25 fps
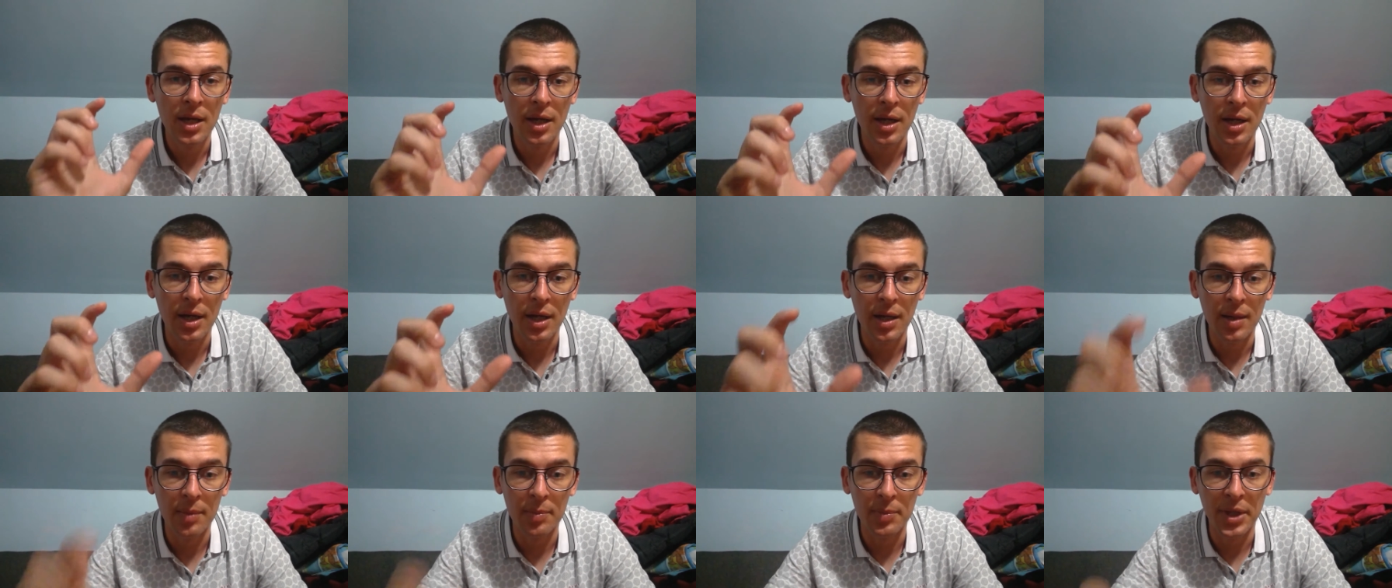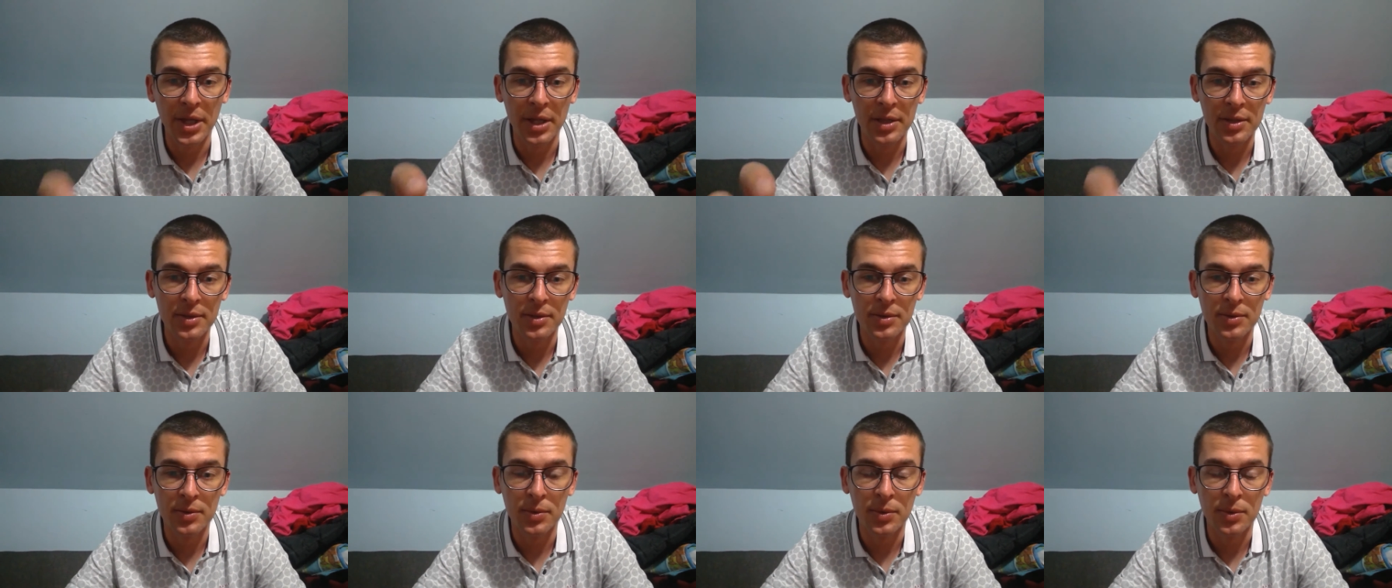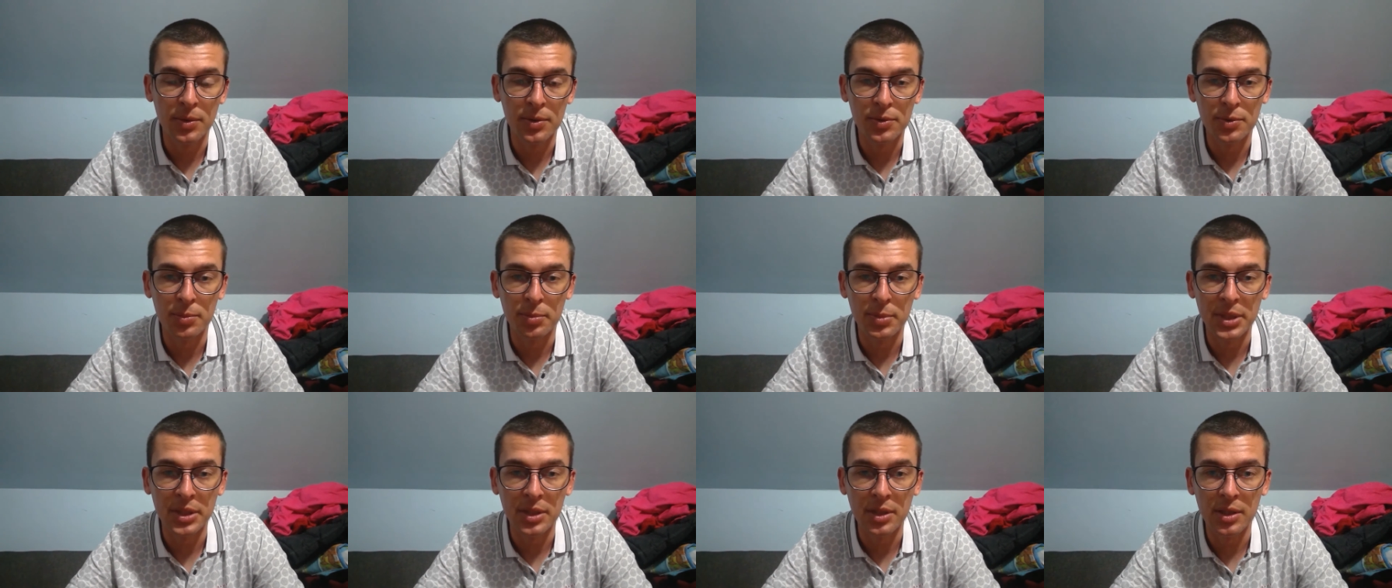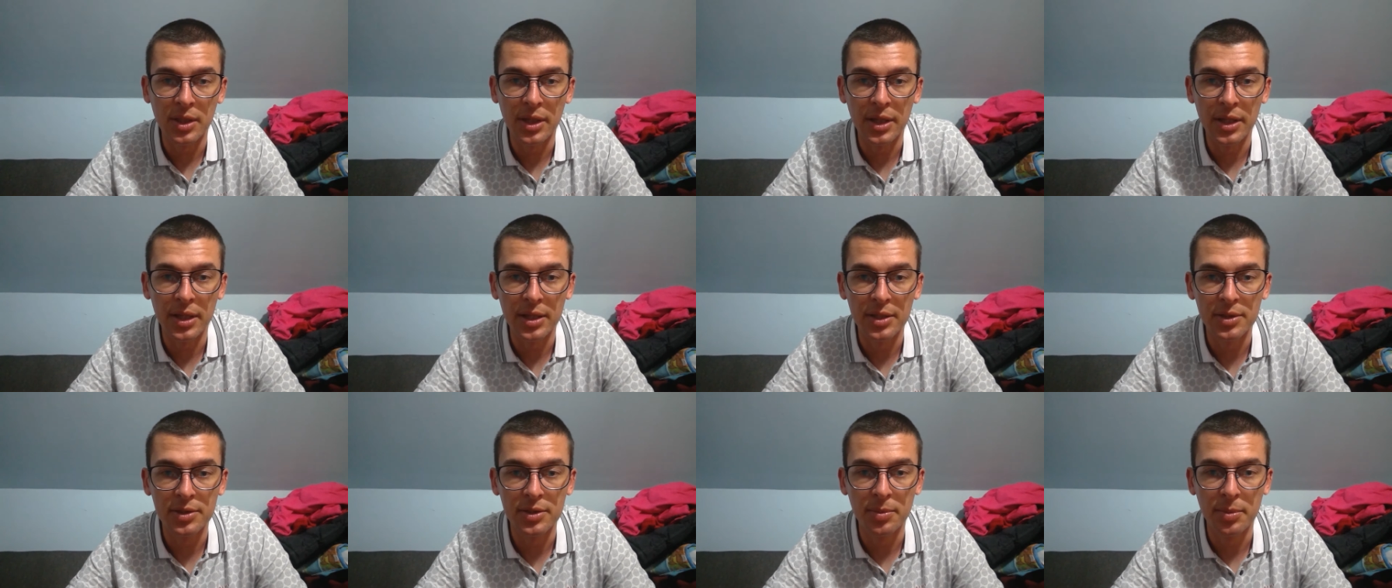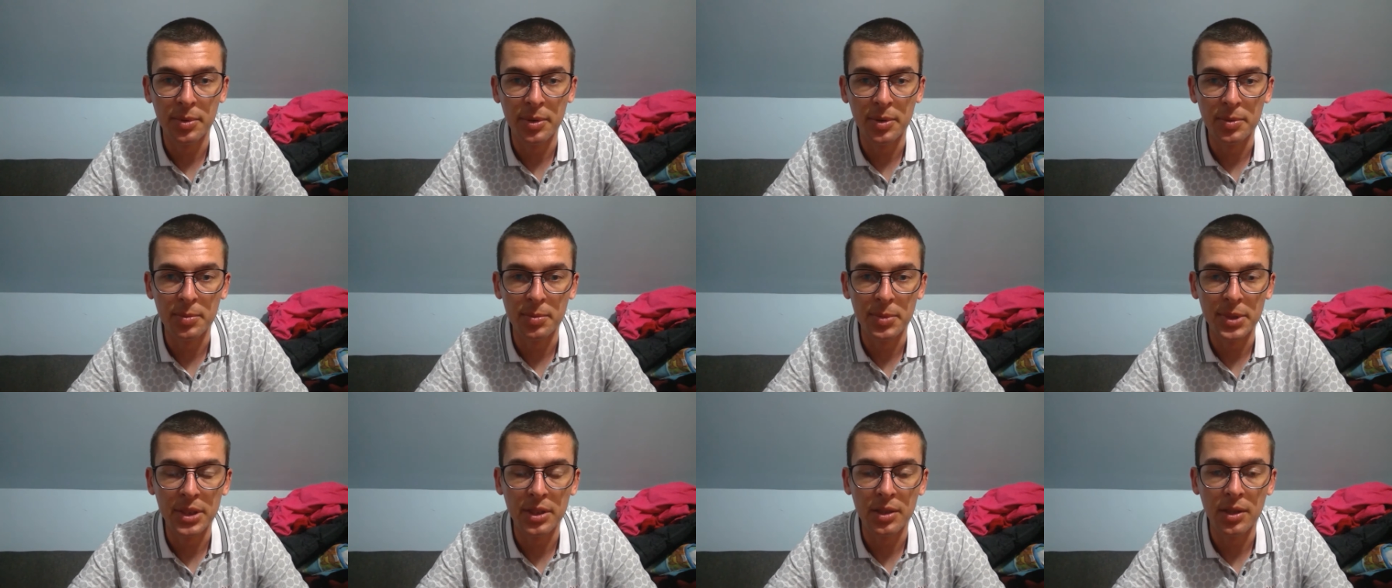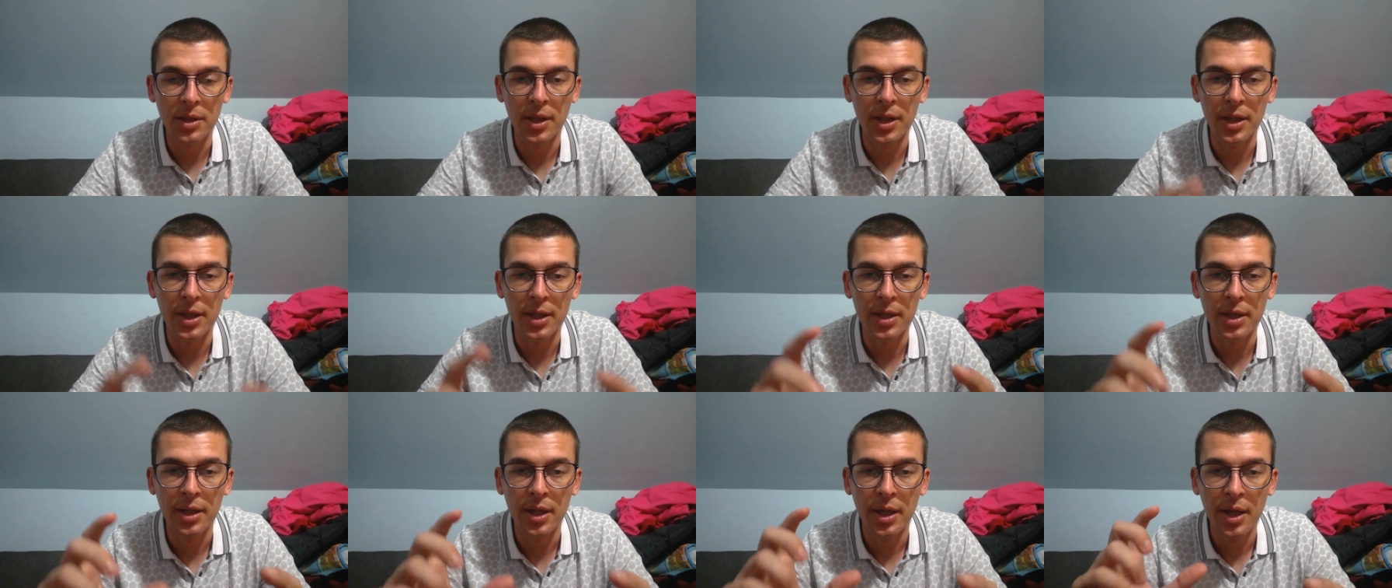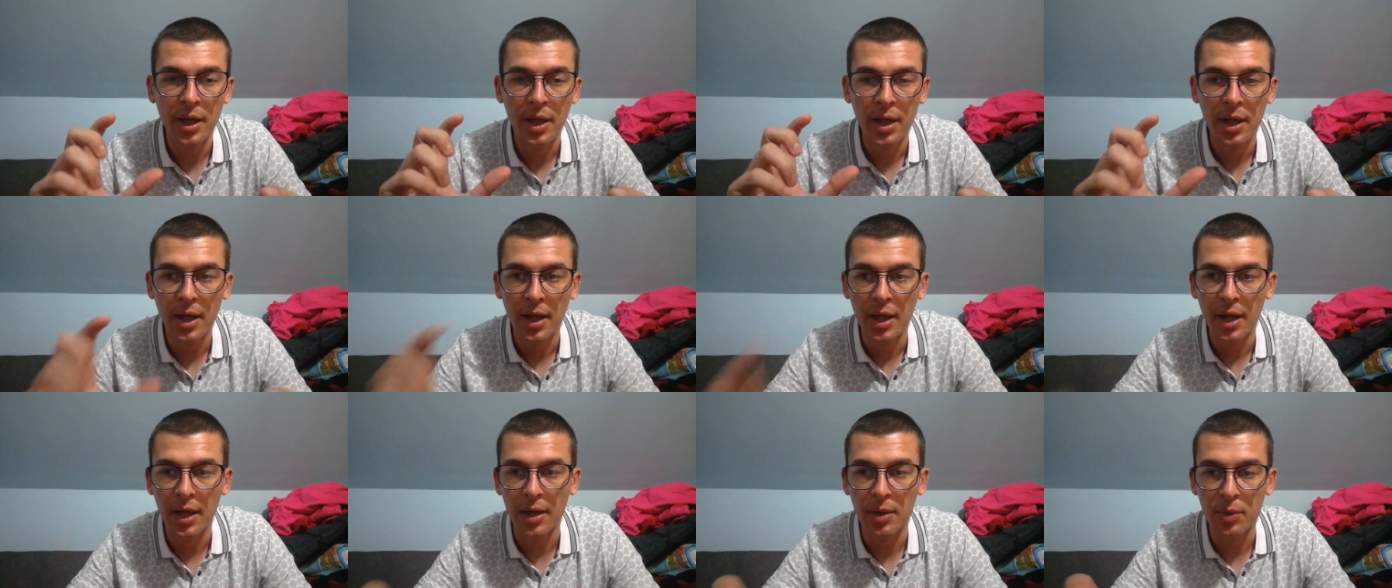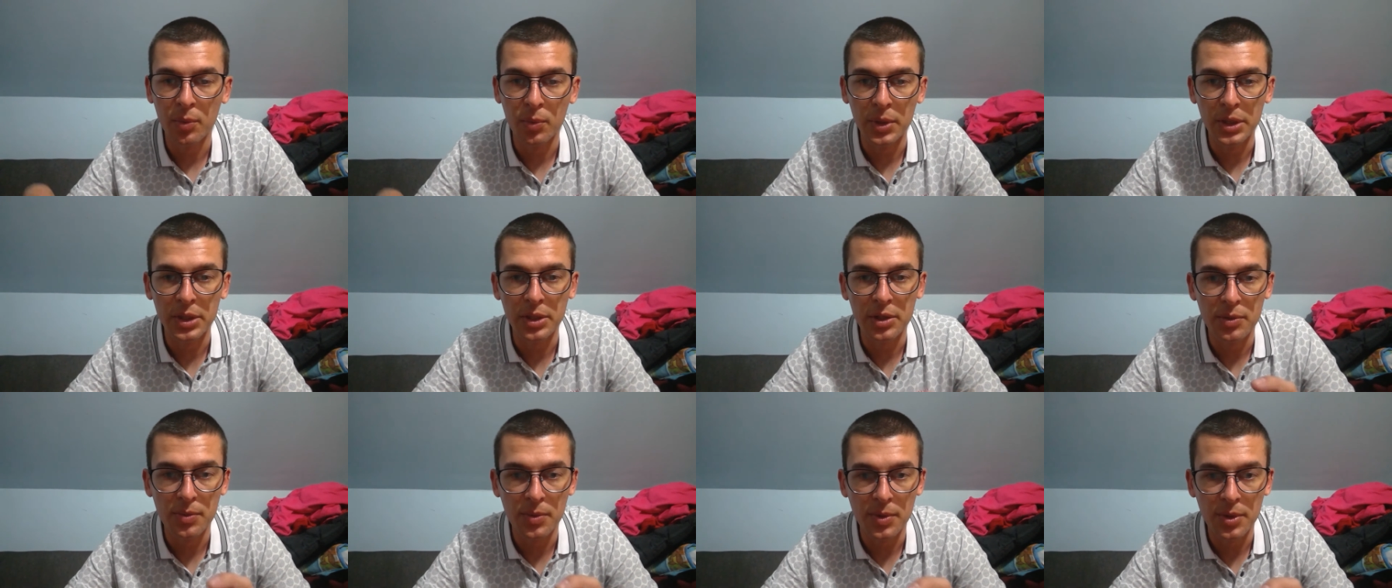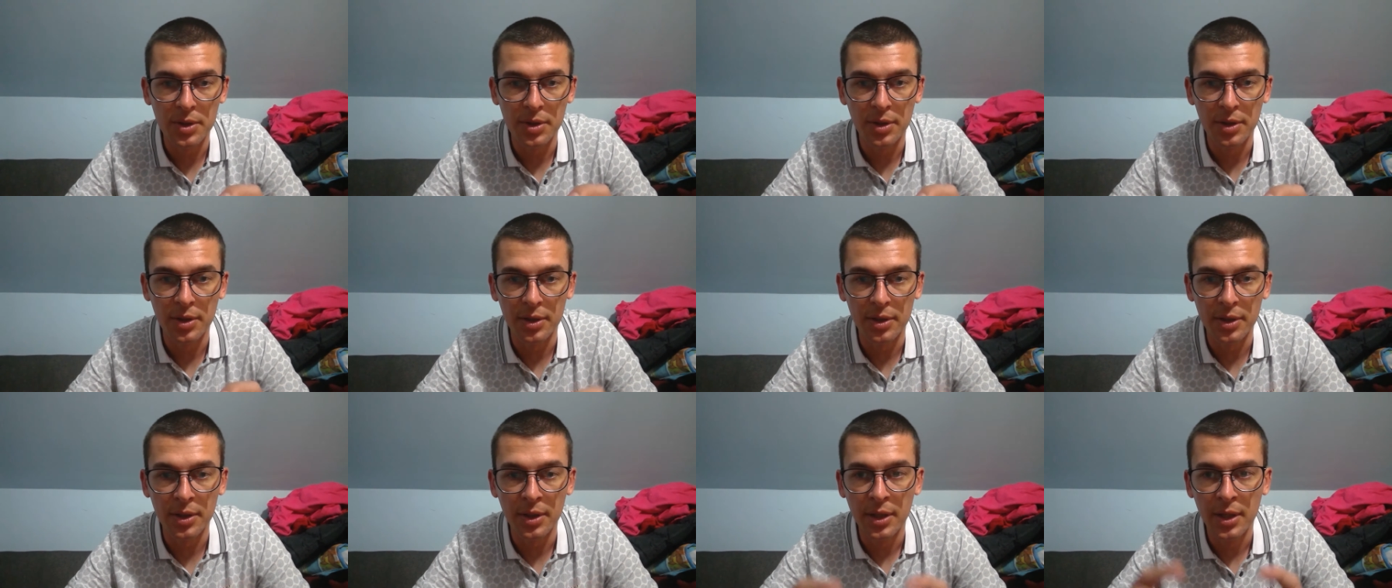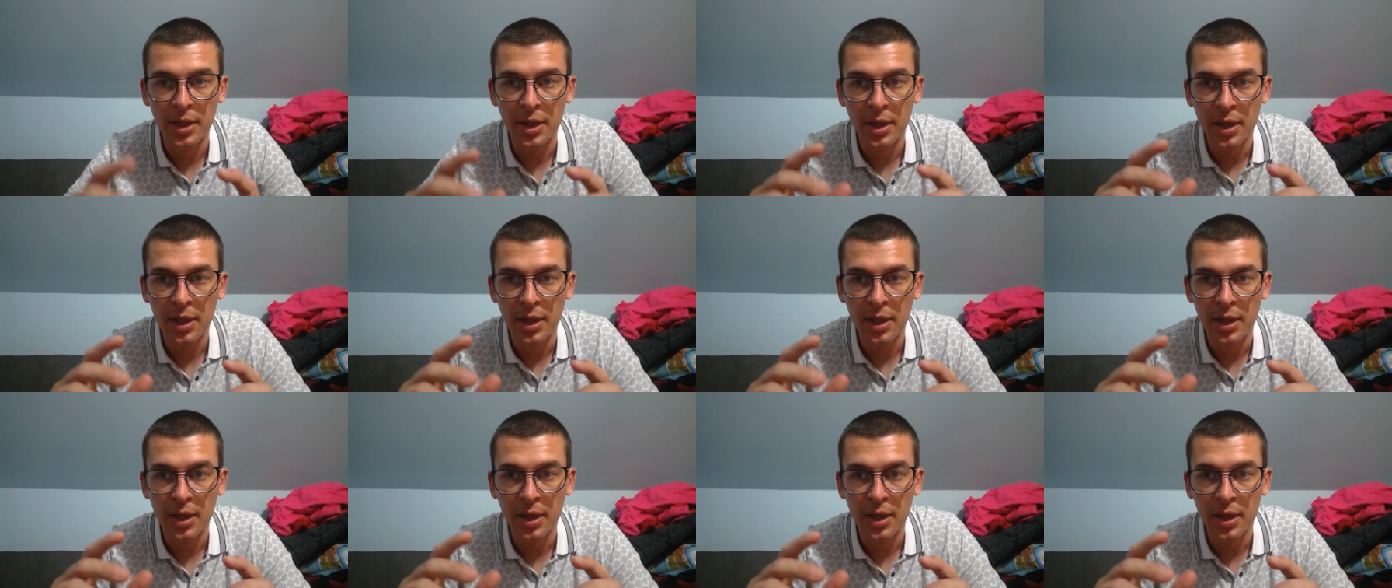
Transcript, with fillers: um, that orders will be delayed, shipping will be delayed, and when you return.